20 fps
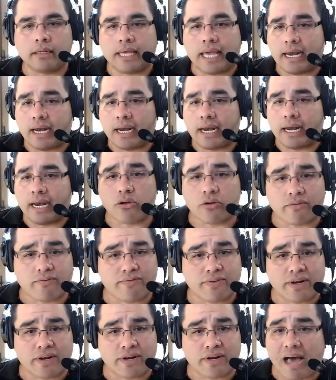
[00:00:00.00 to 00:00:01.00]
in the end, I know you're a
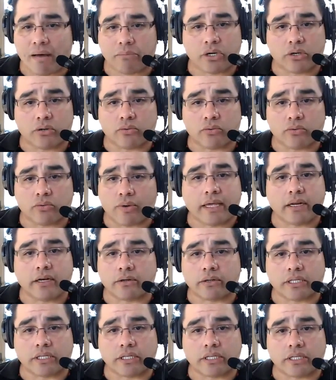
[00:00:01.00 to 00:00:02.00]
phenomenal
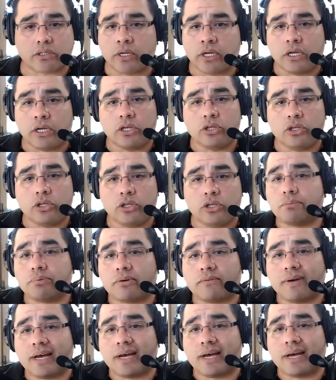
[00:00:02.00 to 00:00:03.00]
writer, and so you could
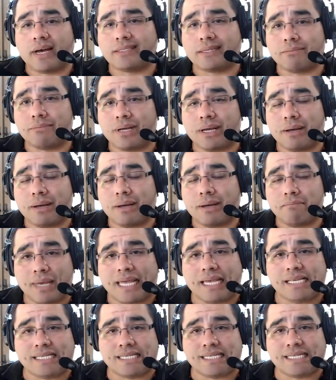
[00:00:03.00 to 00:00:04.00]
provide some
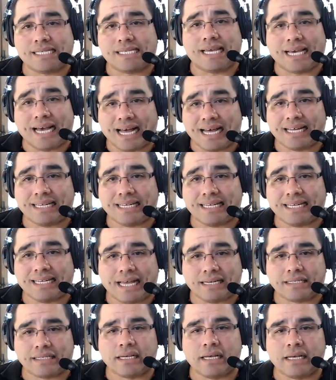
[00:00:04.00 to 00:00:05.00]
amazing
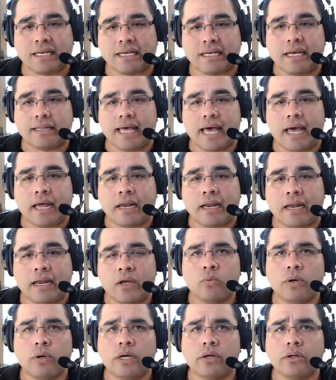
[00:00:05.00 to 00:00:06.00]
content that
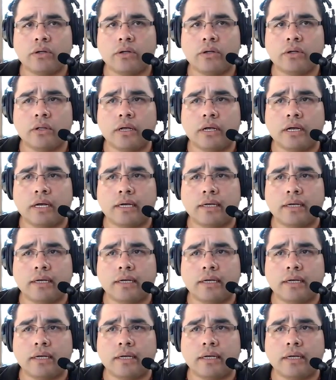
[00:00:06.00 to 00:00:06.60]
will